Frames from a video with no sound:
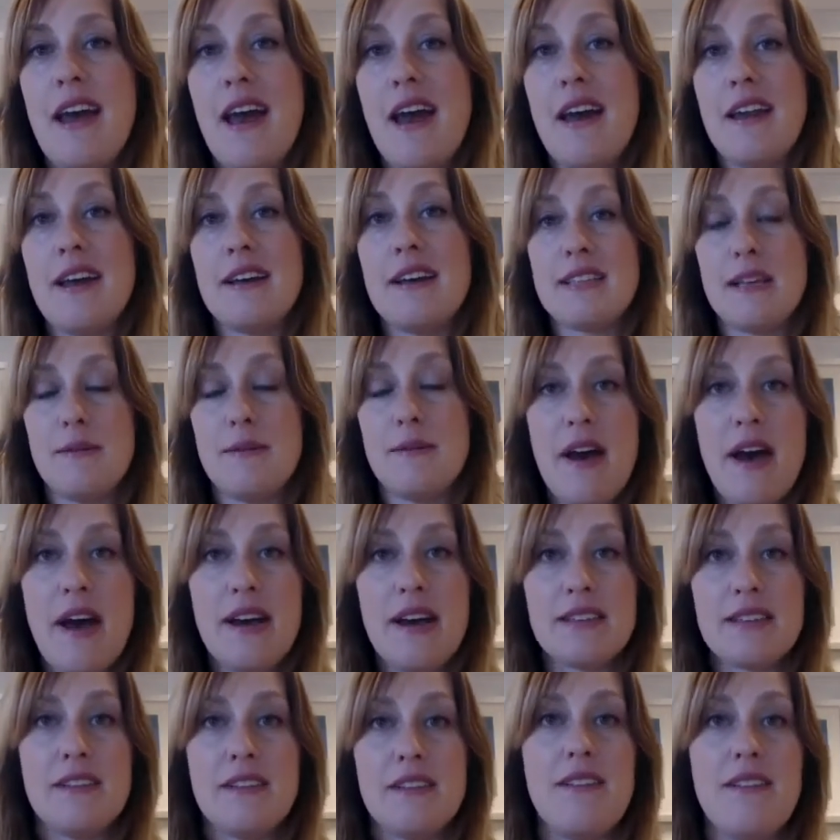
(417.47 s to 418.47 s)
and
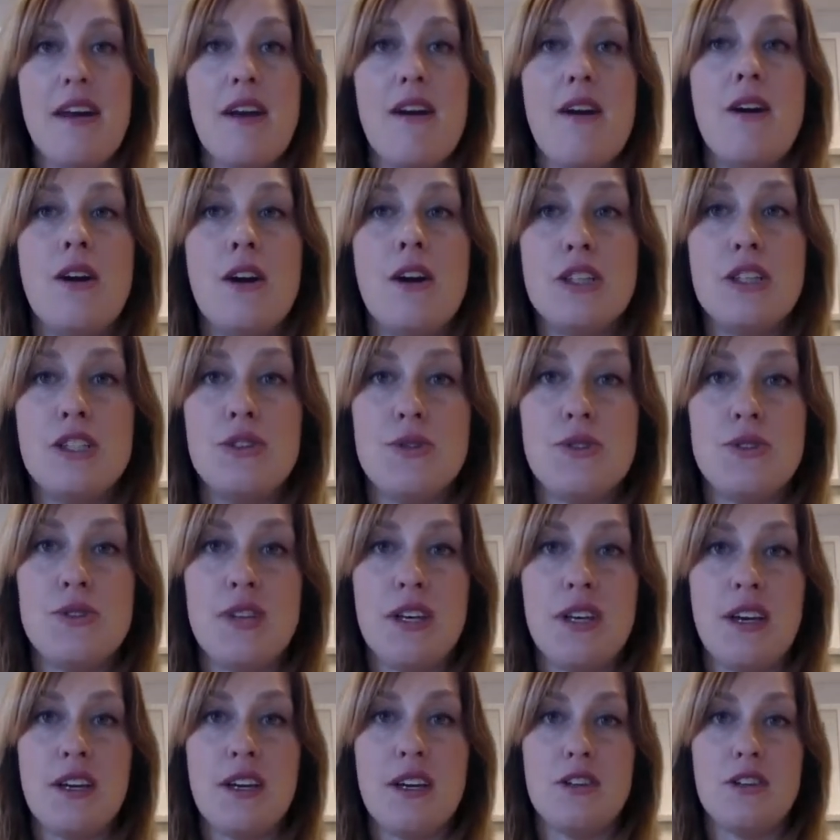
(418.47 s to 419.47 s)
SMS than they are
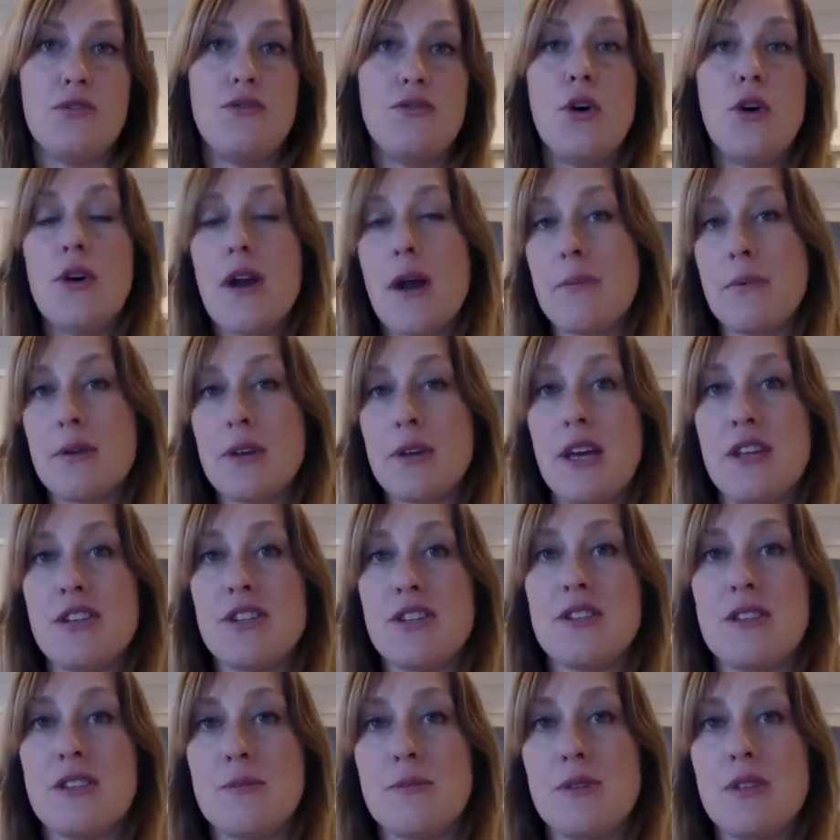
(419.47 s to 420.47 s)
using the phone
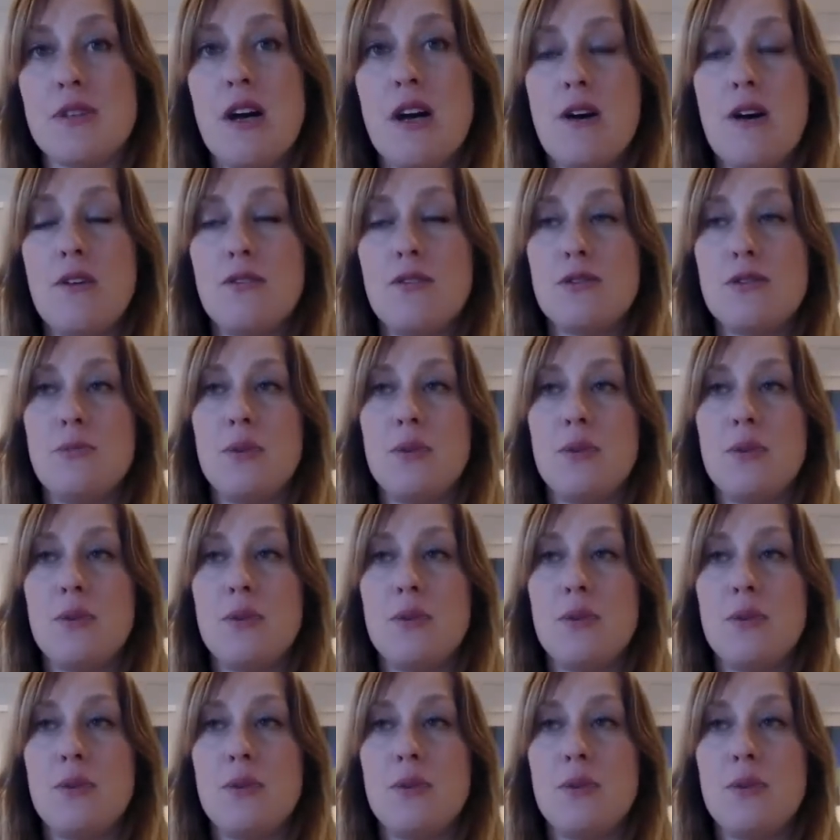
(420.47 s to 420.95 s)
applications themselves